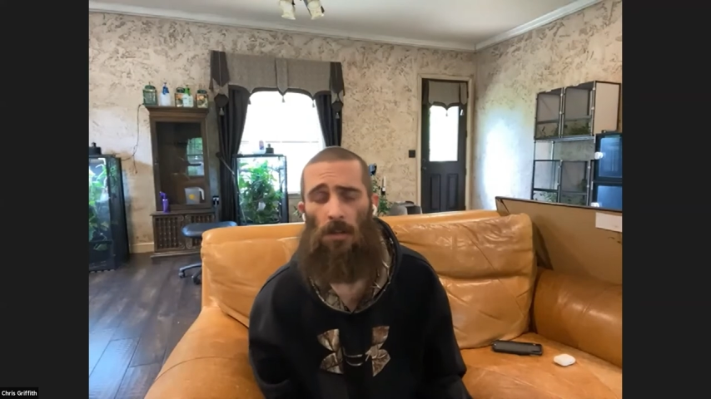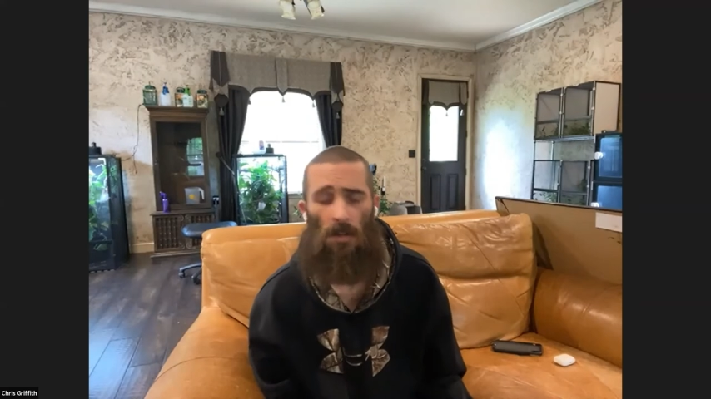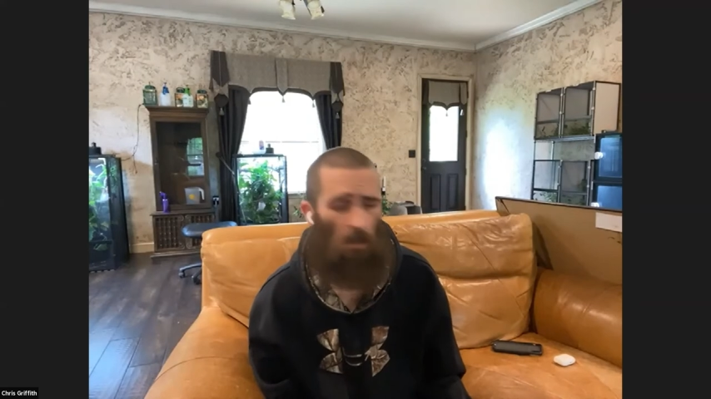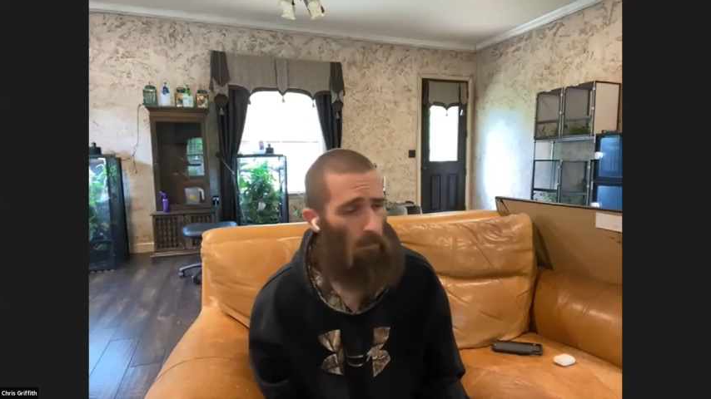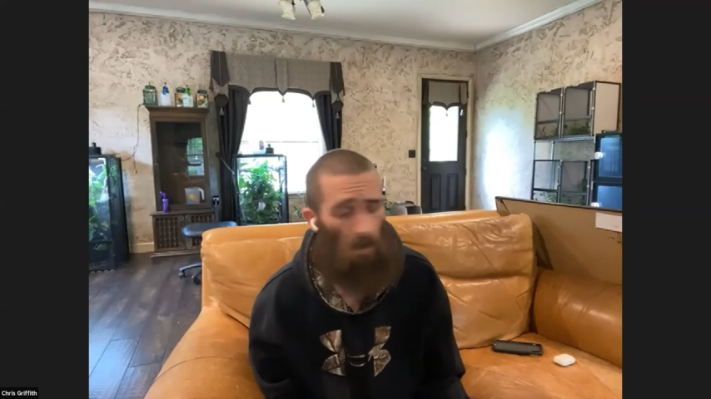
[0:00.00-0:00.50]
and
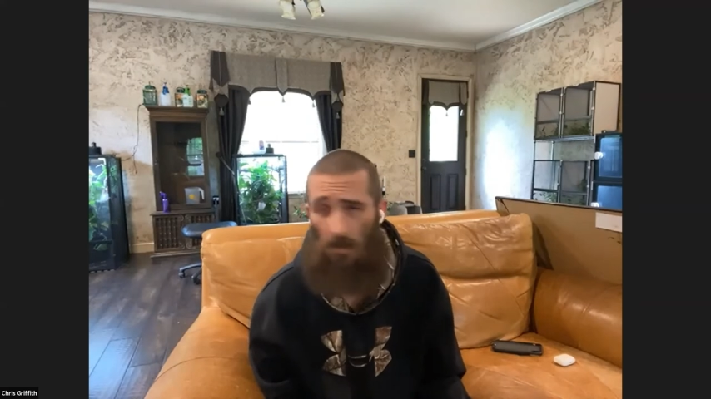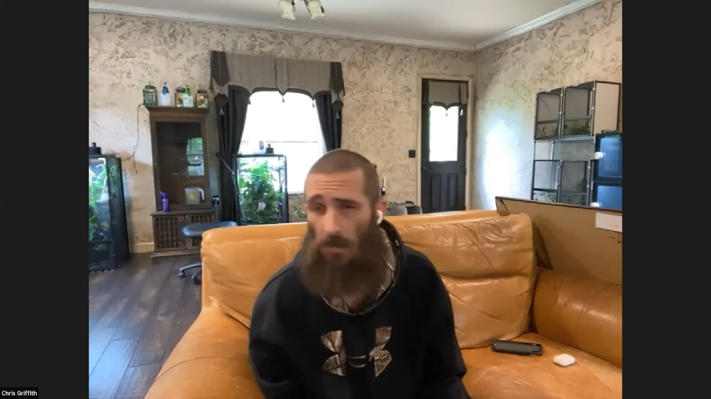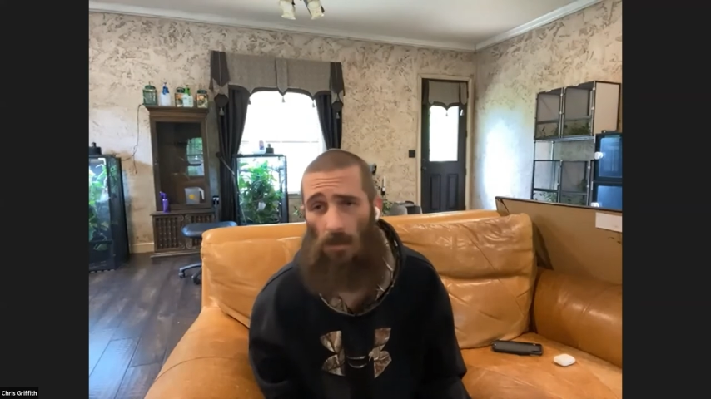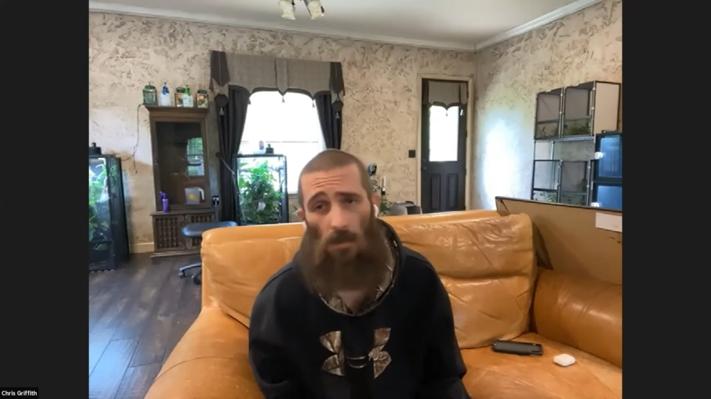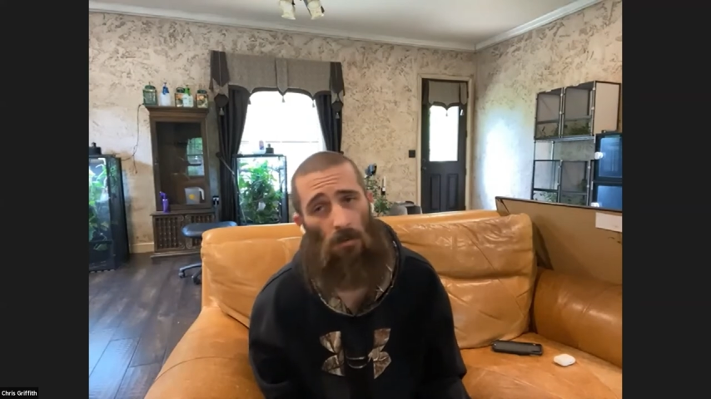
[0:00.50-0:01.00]
expect to
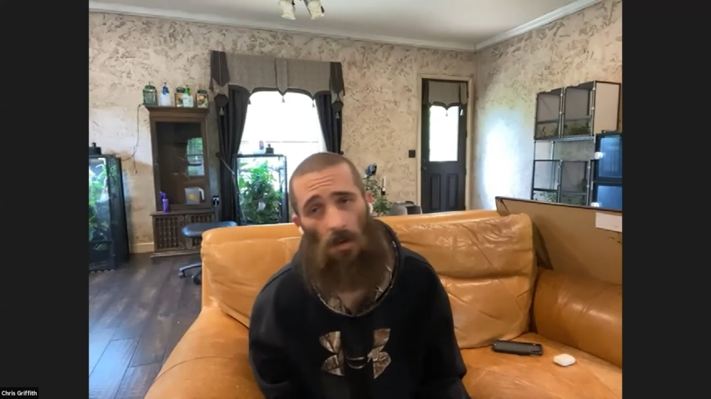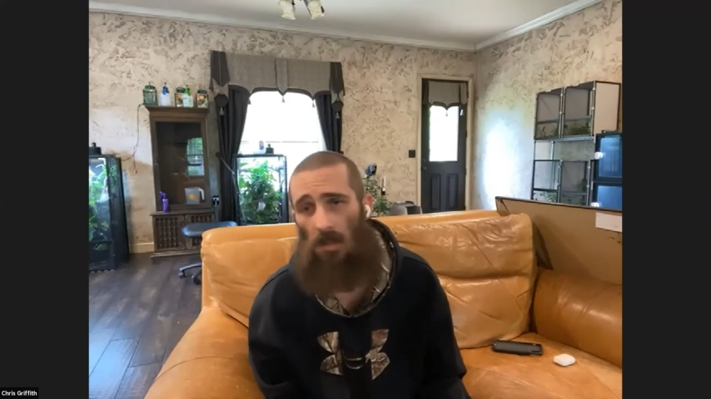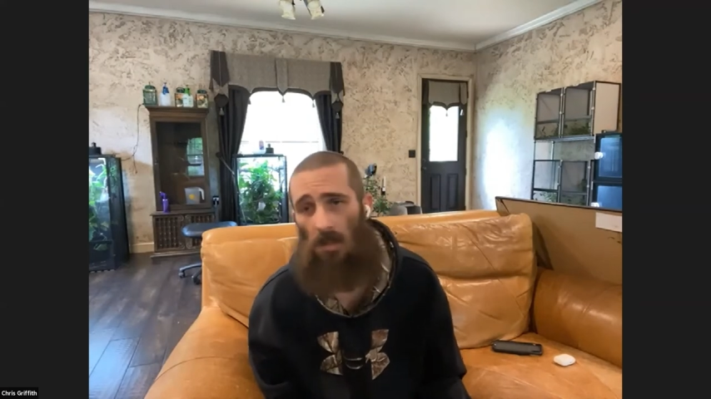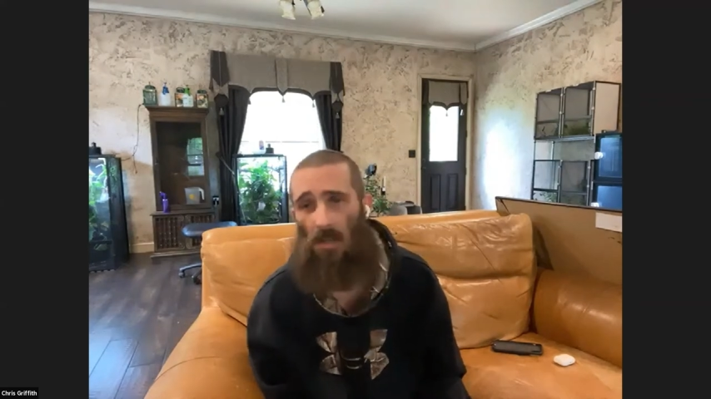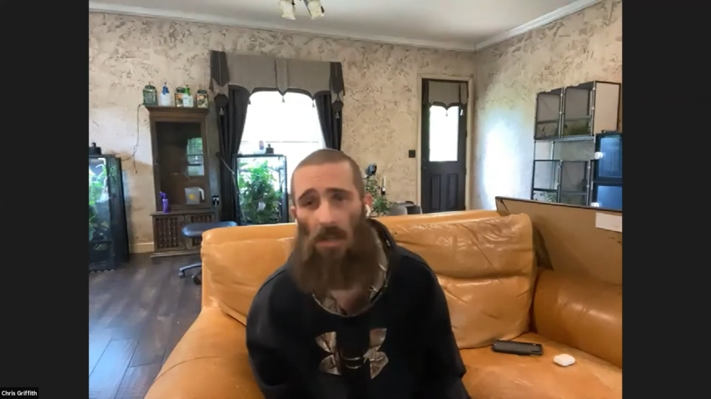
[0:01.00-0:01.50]
get a
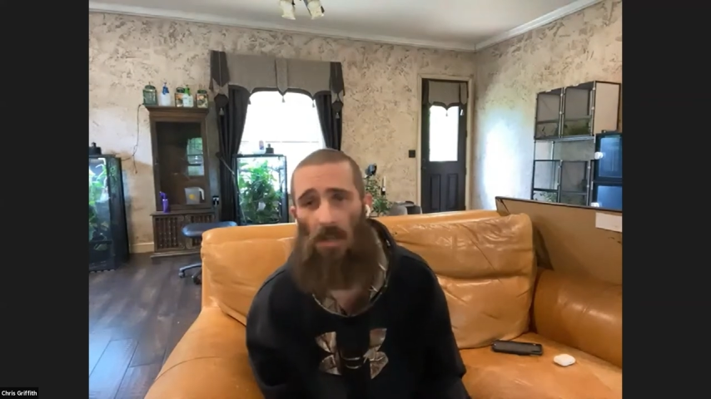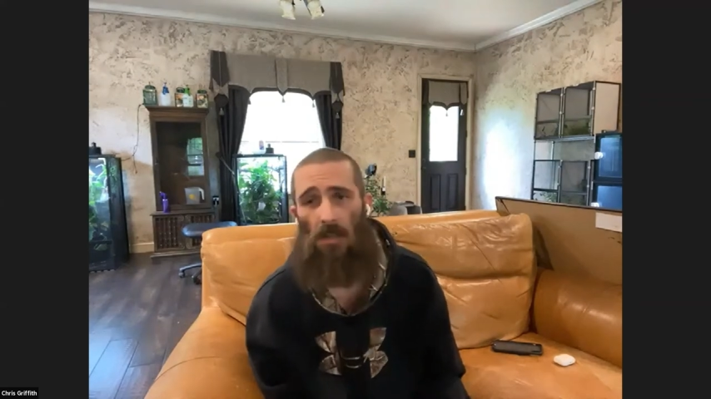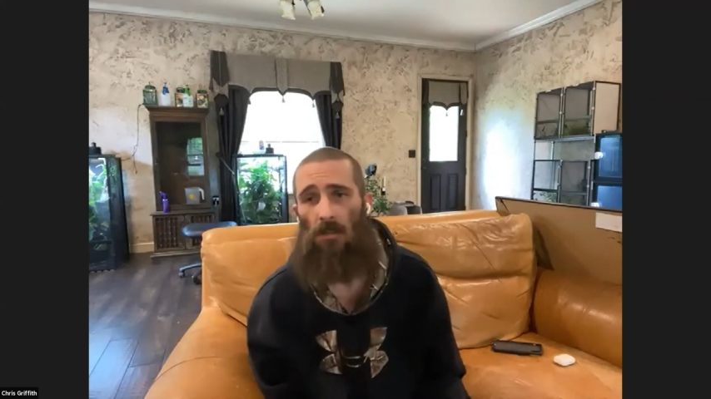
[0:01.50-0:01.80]
direct answer.